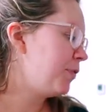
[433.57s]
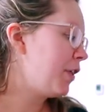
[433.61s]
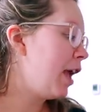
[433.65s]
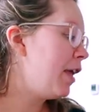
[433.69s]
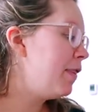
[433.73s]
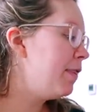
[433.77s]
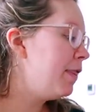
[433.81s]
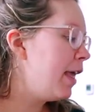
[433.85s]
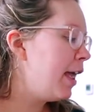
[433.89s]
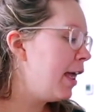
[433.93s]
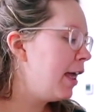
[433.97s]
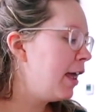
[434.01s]

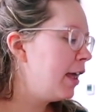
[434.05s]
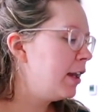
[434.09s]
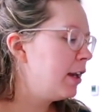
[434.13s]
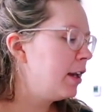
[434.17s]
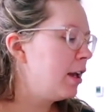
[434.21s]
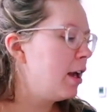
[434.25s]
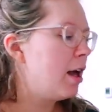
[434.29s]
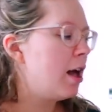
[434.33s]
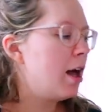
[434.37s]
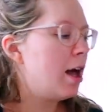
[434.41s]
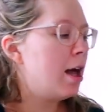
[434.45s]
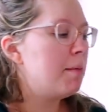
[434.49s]
And
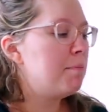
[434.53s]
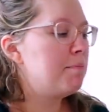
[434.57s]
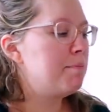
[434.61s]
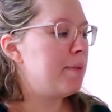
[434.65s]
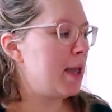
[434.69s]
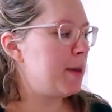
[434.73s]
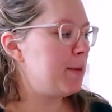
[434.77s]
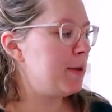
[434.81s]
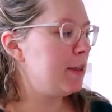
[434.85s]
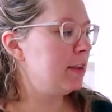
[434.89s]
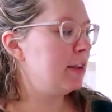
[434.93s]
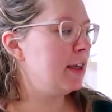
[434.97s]
then um,
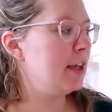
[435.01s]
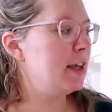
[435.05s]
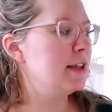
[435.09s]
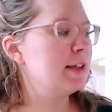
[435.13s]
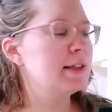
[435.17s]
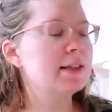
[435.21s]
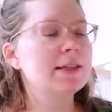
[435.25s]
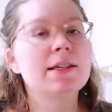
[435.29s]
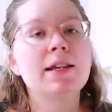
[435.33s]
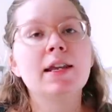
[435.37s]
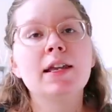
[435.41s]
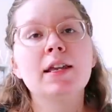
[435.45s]

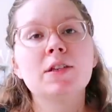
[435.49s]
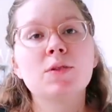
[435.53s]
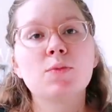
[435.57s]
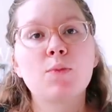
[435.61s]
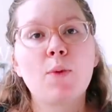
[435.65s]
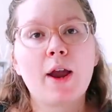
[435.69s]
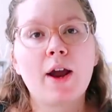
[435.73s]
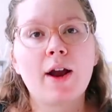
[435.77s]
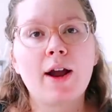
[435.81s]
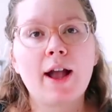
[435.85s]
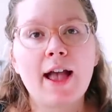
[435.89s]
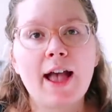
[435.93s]
Babylist is
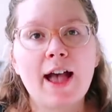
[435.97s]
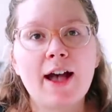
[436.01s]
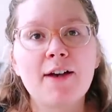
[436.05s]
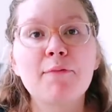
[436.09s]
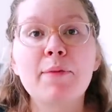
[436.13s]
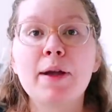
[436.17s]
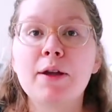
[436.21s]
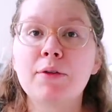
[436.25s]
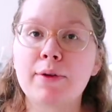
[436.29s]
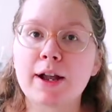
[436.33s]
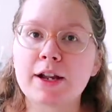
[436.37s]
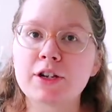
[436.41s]
where I have
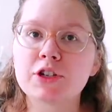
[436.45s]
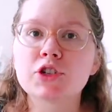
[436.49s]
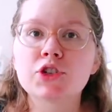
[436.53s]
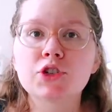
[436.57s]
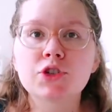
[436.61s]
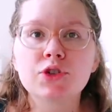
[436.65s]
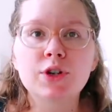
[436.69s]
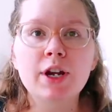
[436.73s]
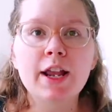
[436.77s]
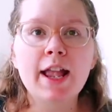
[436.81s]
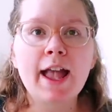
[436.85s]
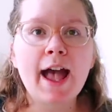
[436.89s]
my
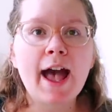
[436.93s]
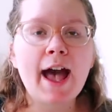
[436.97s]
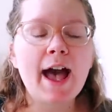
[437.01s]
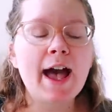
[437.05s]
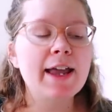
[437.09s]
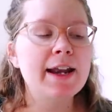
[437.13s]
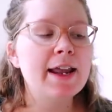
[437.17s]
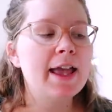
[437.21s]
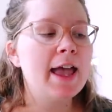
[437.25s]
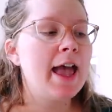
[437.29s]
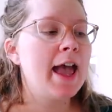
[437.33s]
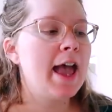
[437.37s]
registry
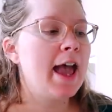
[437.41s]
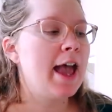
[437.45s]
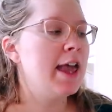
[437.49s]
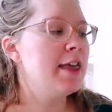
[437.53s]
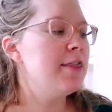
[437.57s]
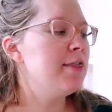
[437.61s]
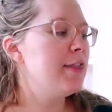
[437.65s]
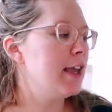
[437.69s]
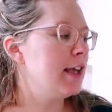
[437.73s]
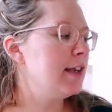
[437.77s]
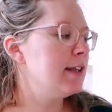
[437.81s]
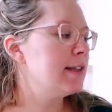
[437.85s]
at
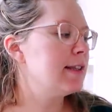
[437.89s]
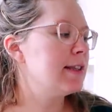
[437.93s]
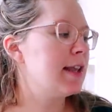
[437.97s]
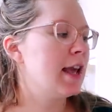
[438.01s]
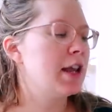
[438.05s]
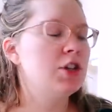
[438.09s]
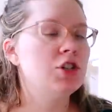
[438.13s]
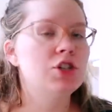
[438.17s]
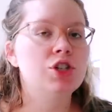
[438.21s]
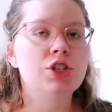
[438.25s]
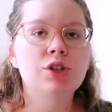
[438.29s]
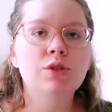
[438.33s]
and they
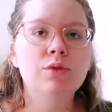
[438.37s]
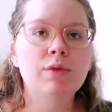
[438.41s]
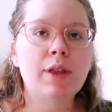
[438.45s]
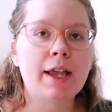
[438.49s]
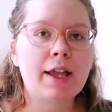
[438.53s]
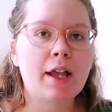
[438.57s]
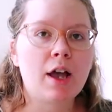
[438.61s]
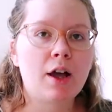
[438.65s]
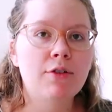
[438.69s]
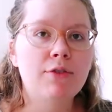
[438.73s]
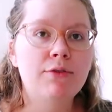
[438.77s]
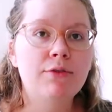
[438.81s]
send you
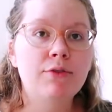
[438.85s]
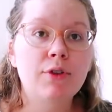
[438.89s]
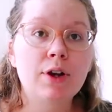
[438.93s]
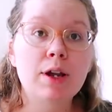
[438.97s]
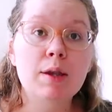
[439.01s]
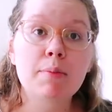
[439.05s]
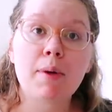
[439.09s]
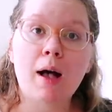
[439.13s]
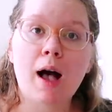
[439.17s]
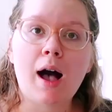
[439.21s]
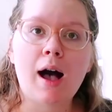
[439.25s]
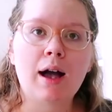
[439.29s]
like a
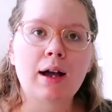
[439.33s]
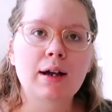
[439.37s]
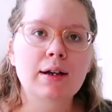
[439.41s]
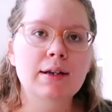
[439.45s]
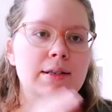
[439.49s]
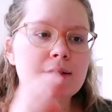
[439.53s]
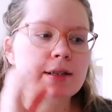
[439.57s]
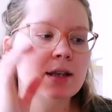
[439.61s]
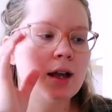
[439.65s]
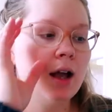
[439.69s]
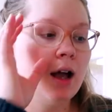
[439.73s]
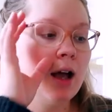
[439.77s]
free box
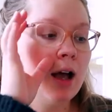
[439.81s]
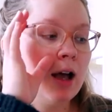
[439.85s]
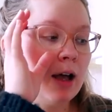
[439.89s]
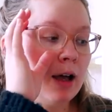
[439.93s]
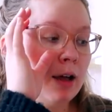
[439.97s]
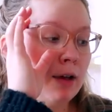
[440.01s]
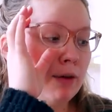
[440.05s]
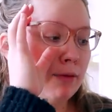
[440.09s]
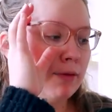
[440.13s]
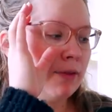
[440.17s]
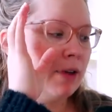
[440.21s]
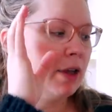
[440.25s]

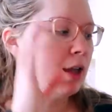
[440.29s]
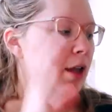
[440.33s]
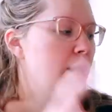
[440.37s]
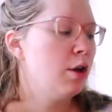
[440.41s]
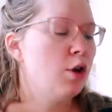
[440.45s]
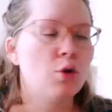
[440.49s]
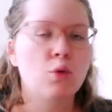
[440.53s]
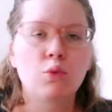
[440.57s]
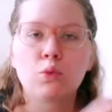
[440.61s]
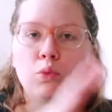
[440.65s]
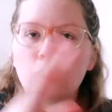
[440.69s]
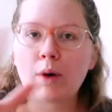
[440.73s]
of
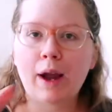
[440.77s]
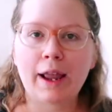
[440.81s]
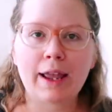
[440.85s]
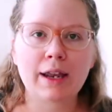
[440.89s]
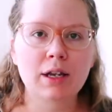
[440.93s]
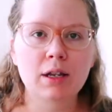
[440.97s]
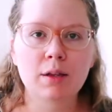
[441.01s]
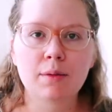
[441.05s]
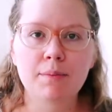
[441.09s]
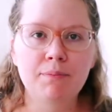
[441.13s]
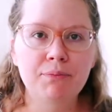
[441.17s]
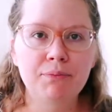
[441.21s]

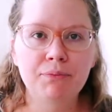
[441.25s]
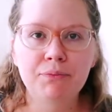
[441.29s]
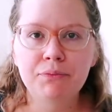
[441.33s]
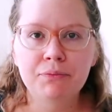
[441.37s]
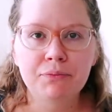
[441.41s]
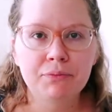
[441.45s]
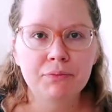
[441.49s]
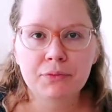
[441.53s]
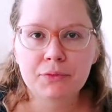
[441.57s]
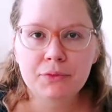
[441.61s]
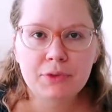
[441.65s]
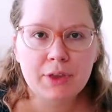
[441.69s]
random
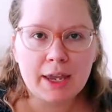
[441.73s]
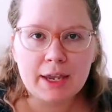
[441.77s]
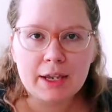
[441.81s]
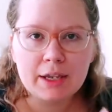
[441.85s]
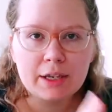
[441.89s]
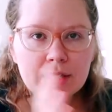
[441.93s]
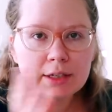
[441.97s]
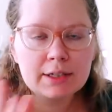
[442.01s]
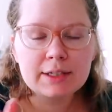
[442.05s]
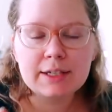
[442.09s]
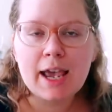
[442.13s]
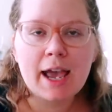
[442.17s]

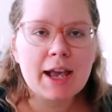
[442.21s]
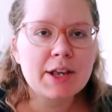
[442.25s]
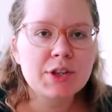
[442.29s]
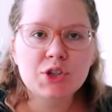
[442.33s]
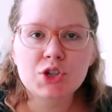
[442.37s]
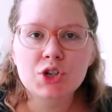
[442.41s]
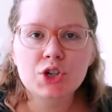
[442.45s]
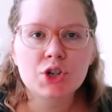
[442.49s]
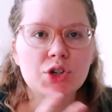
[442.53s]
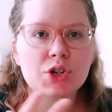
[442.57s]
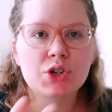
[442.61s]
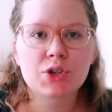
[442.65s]
like
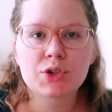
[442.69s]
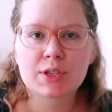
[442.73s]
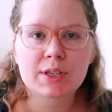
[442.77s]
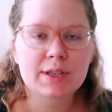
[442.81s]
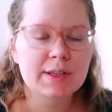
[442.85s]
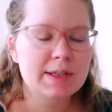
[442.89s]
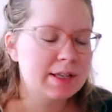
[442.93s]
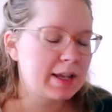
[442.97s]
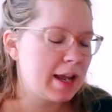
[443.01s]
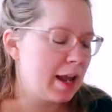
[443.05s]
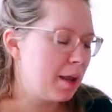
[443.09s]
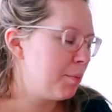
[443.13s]
testers and
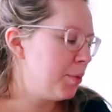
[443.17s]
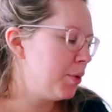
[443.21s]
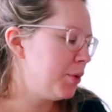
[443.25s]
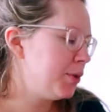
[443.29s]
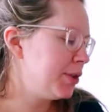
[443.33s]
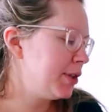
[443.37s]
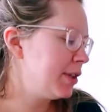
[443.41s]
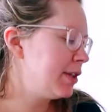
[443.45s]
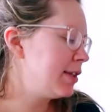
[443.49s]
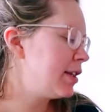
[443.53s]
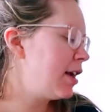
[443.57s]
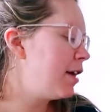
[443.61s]

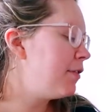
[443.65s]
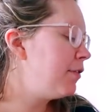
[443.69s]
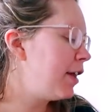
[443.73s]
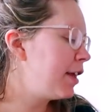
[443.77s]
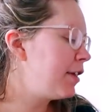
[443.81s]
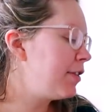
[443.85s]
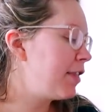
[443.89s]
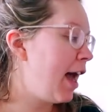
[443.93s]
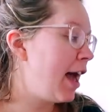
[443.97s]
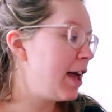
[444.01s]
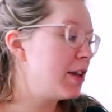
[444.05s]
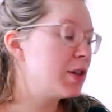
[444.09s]
samples and stuff
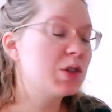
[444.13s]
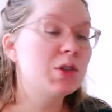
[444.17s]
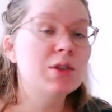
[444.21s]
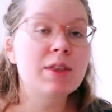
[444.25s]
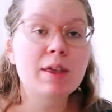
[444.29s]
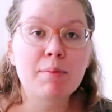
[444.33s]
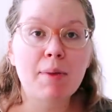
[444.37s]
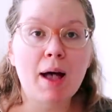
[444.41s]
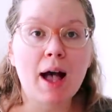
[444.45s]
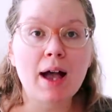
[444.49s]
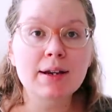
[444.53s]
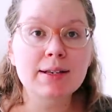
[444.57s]
like that. So
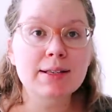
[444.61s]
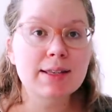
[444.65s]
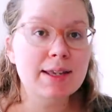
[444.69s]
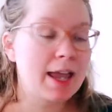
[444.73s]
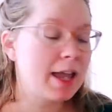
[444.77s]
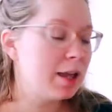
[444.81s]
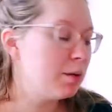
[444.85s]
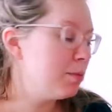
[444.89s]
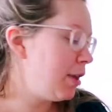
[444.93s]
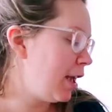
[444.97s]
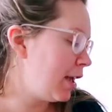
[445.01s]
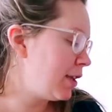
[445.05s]
the box
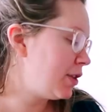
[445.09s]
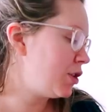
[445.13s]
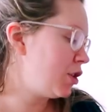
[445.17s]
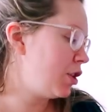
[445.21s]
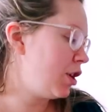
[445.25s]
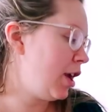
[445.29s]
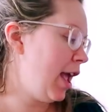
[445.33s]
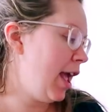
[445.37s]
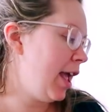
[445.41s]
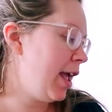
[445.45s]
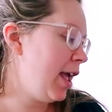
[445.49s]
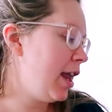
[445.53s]
came
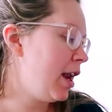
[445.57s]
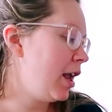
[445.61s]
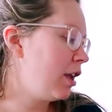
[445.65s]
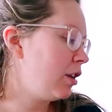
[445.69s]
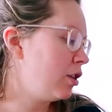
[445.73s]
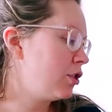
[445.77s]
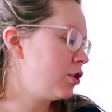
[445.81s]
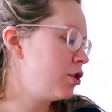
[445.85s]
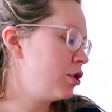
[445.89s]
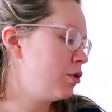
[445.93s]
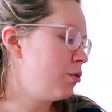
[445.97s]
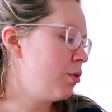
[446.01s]
yesterday and I
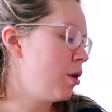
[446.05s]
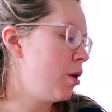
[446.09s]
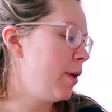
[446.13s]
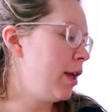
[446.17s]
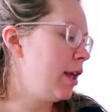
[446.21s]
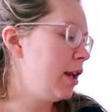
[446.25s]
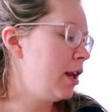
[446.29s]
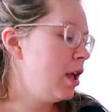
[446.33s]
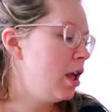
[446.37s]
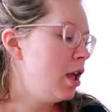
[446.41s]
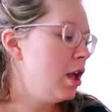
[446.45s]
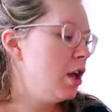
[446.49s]
looked through
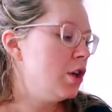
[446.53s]
it.